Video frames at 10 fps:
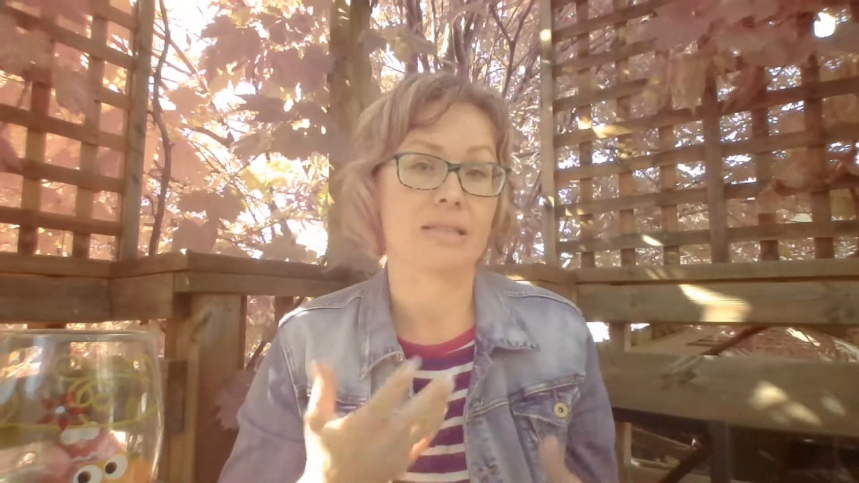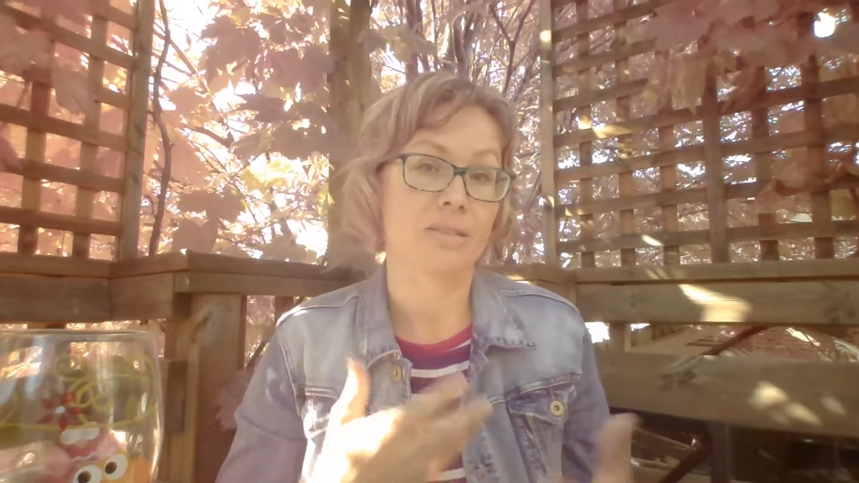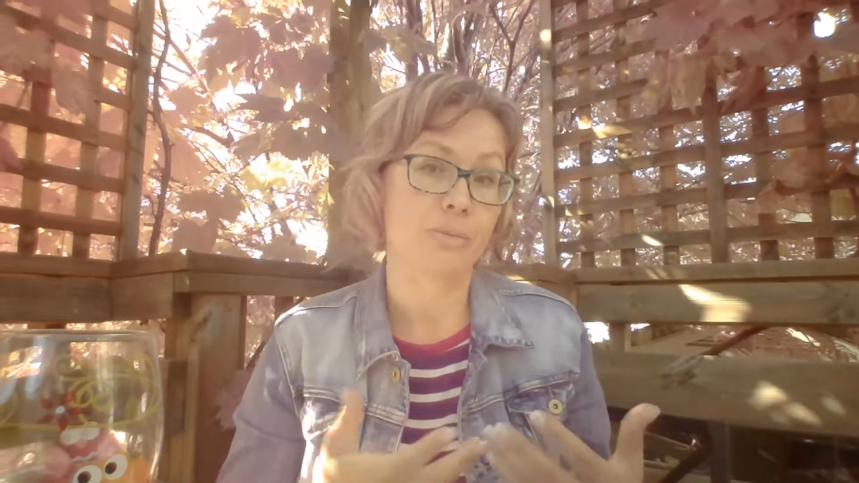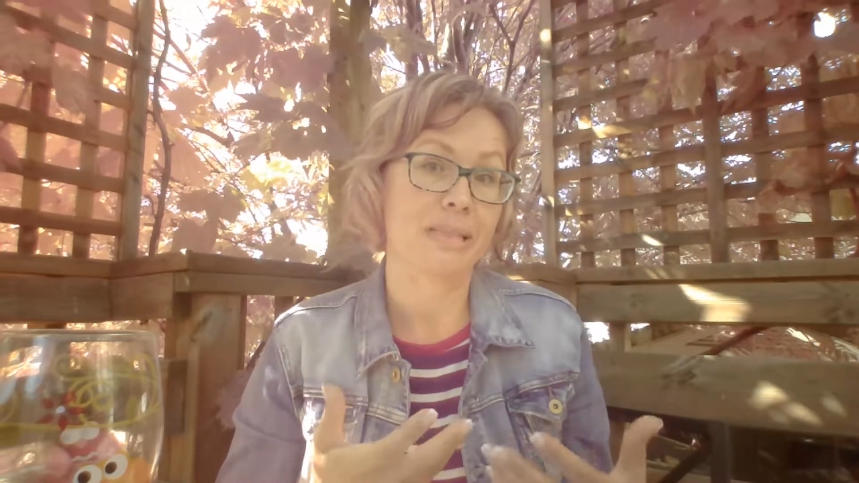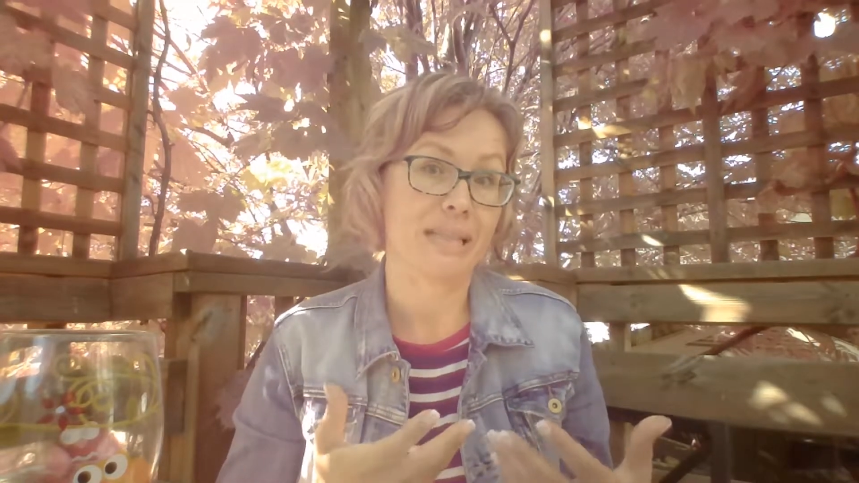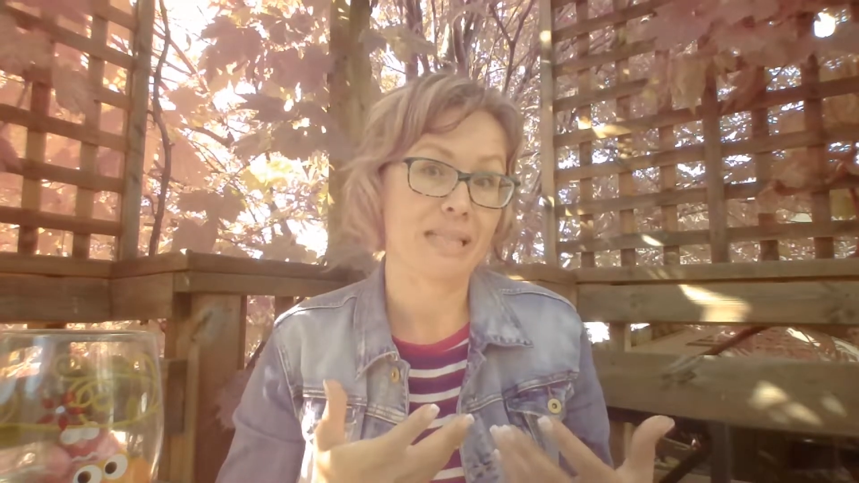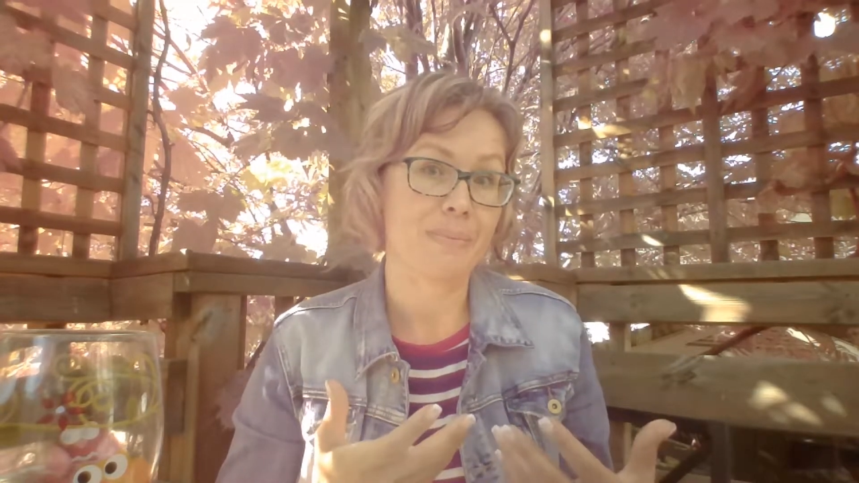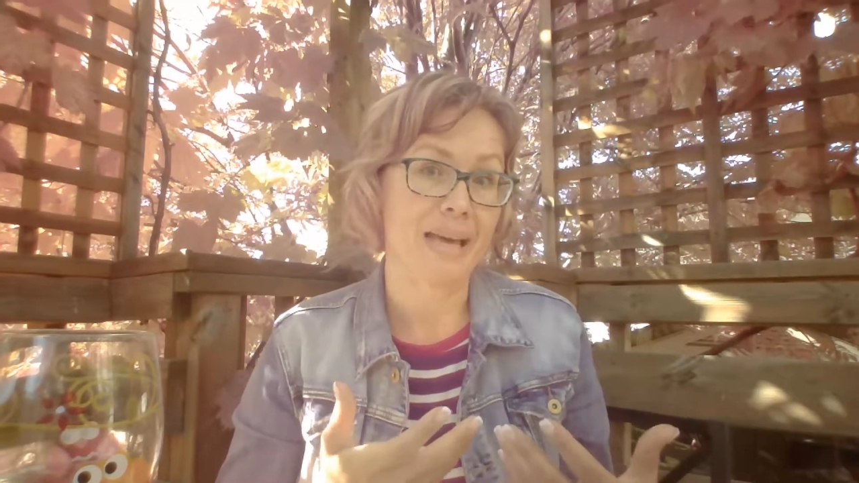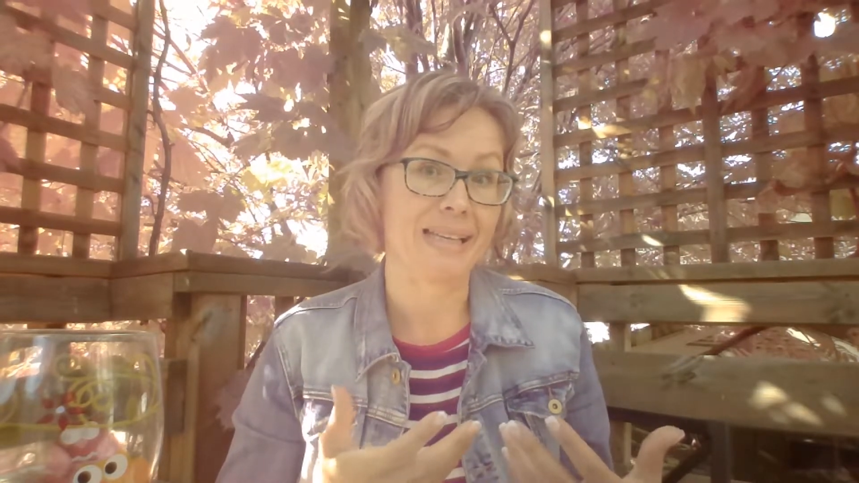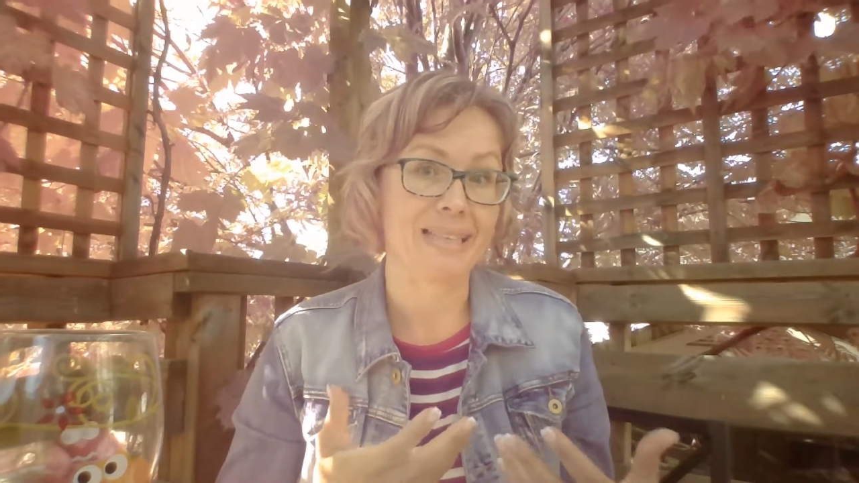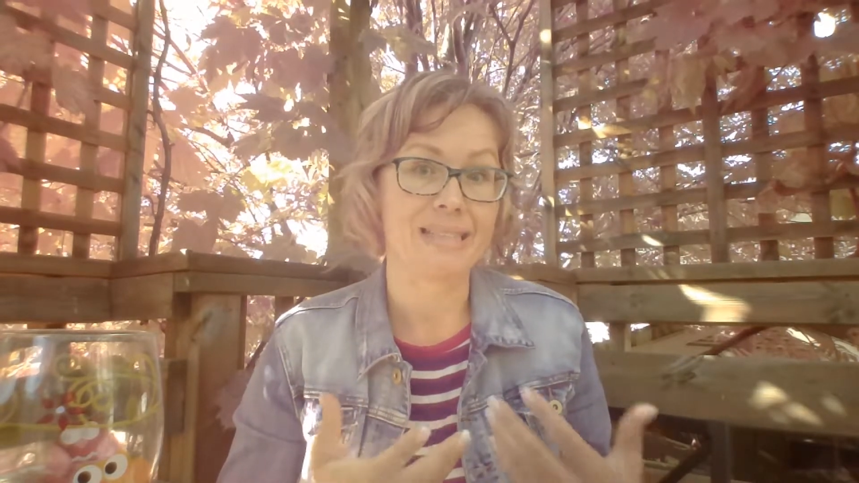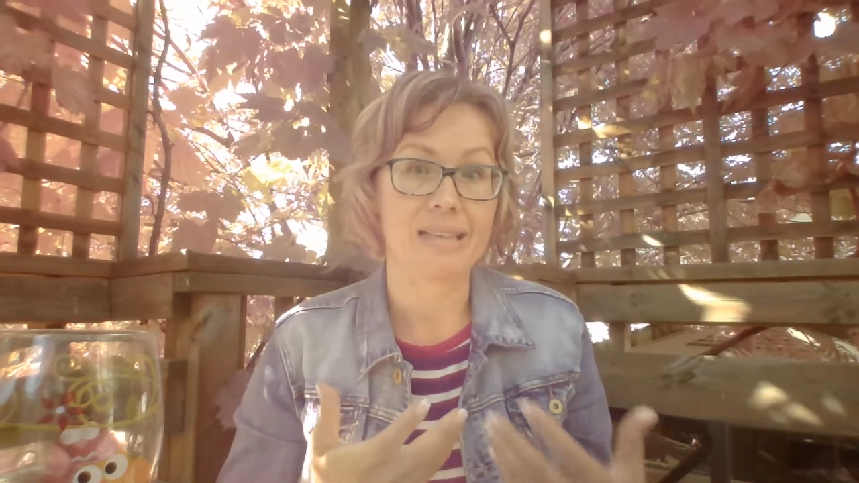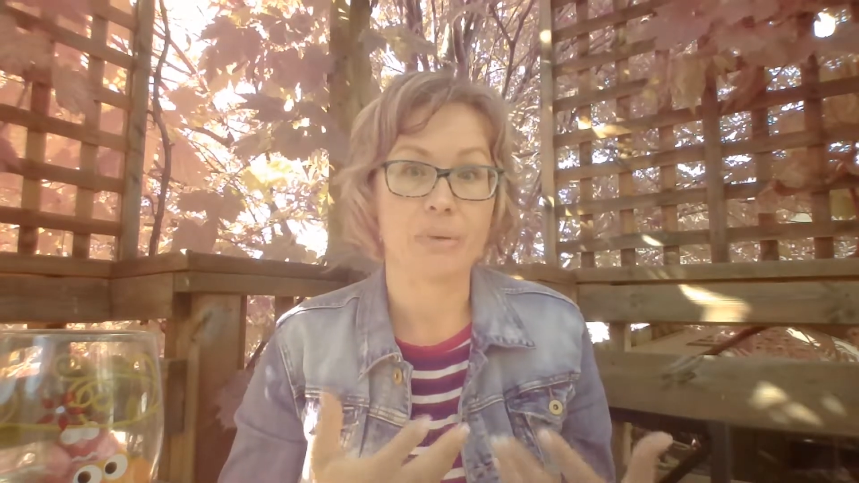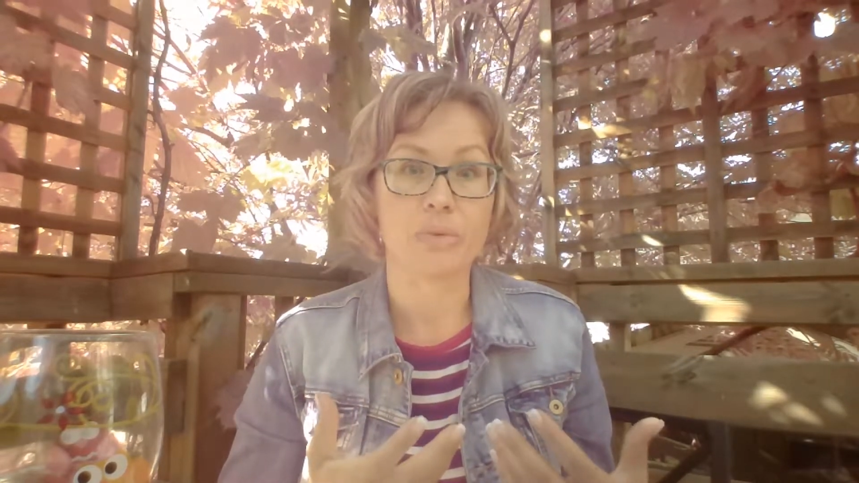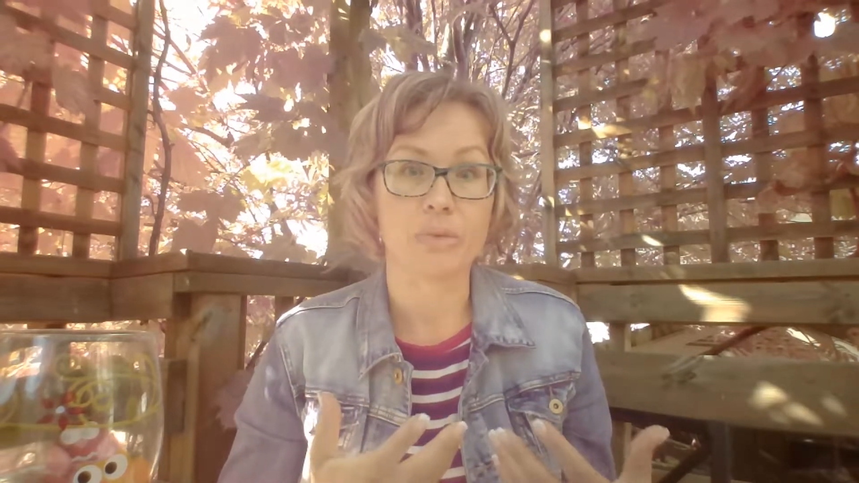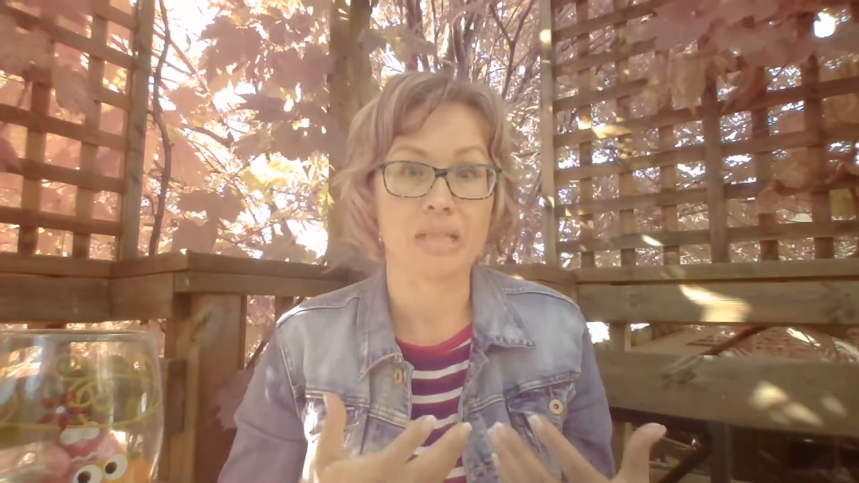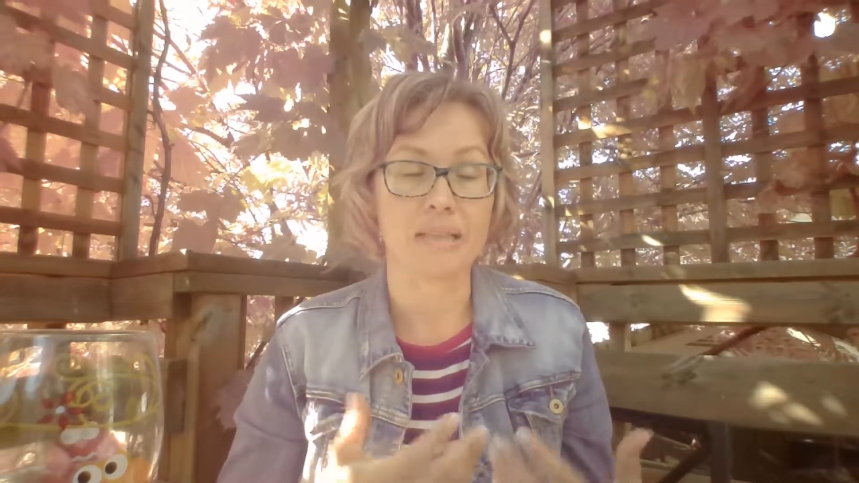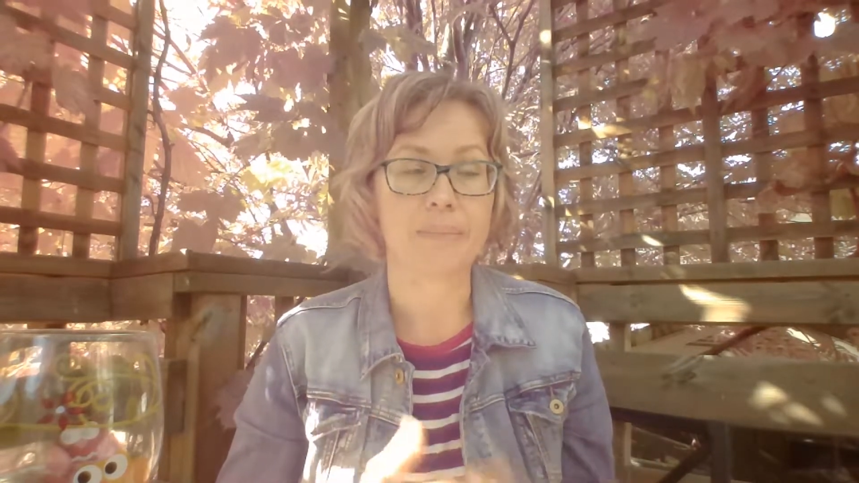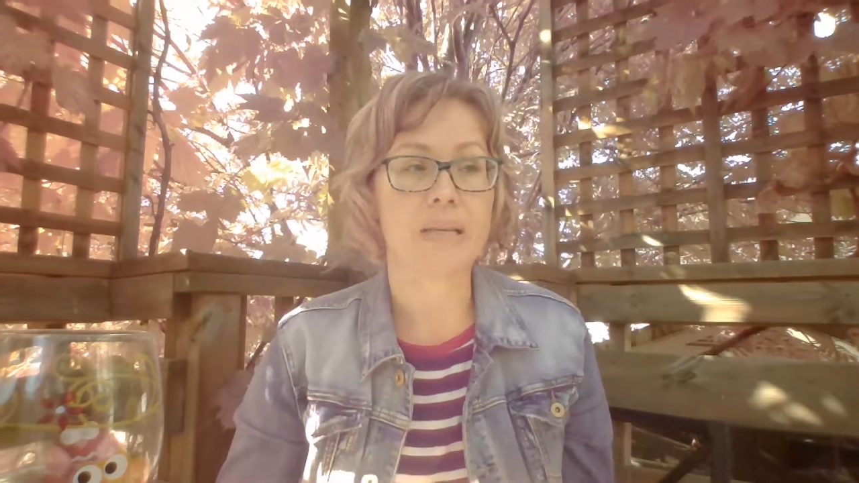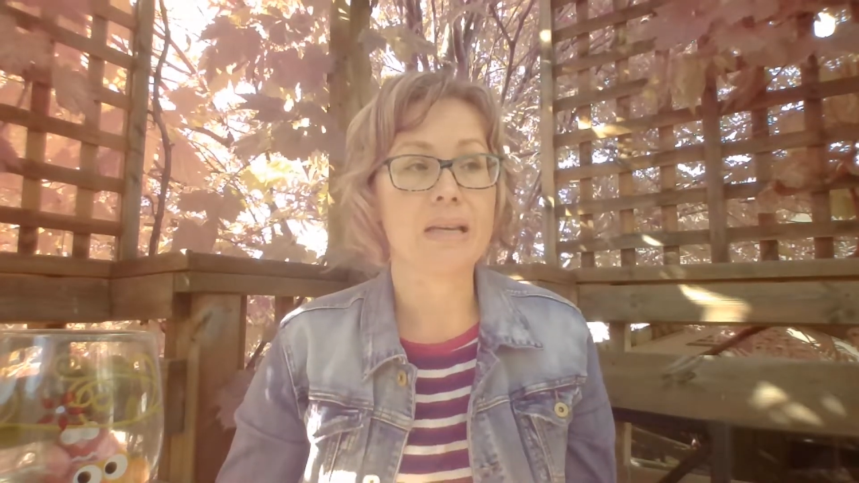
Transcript: as everybody gets back into that routine.